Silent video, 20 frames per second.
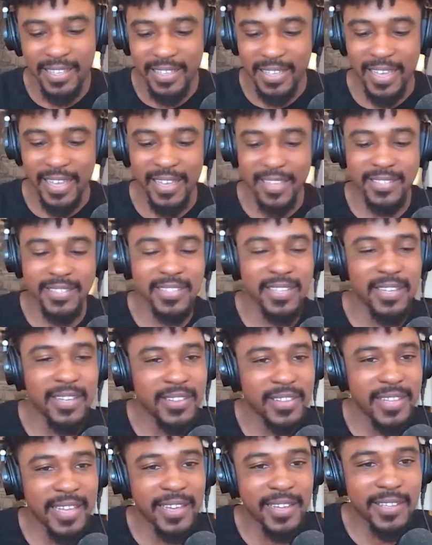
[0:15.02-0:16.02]
Yes. No,
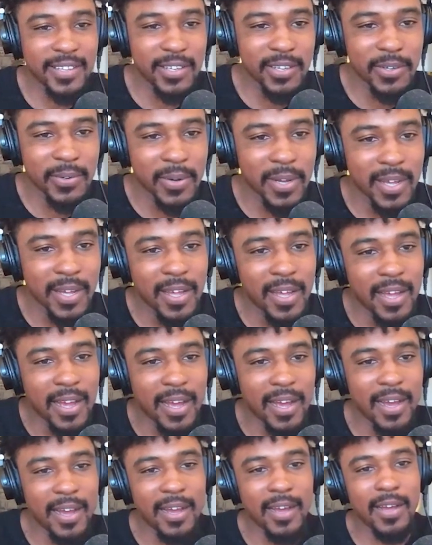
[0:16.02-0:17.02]
thank you.
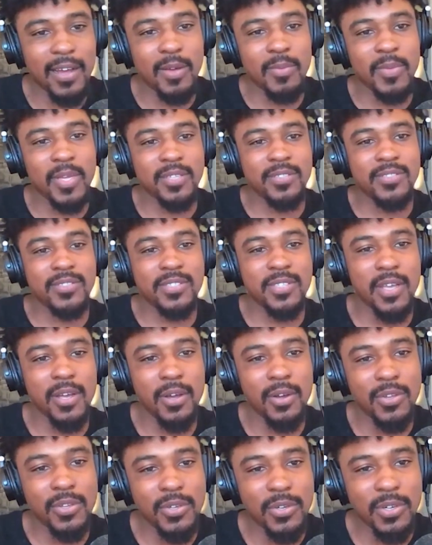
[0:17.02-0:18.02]

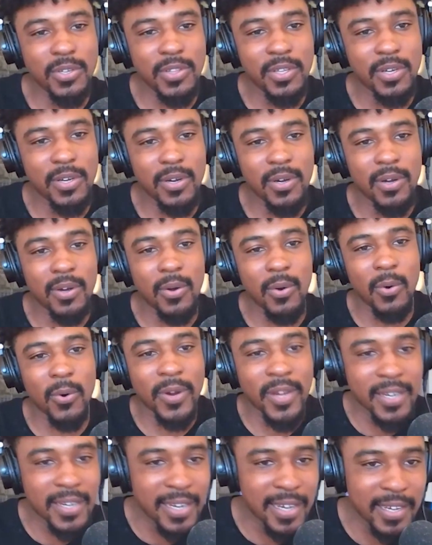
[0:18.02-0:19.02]
So you're the
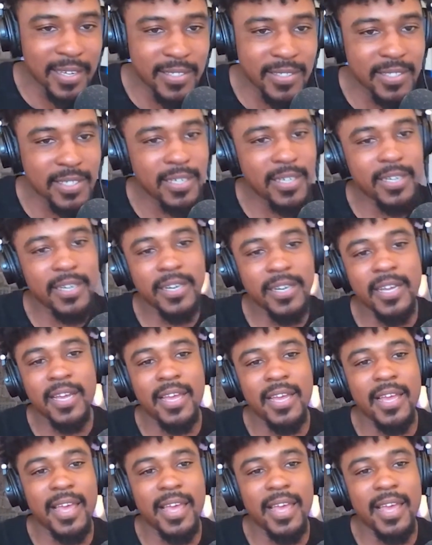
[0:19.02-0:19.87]
organizer